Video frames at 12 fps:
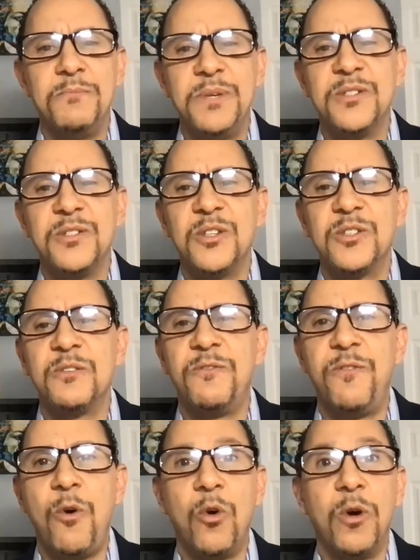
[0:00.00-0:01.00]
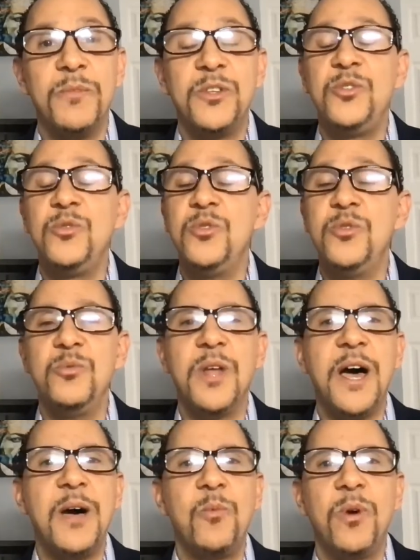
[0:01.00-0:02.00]
Business Forum that you do
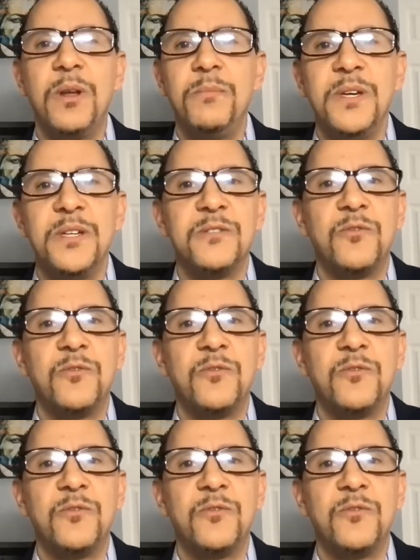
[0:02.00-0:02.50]
not want to miss,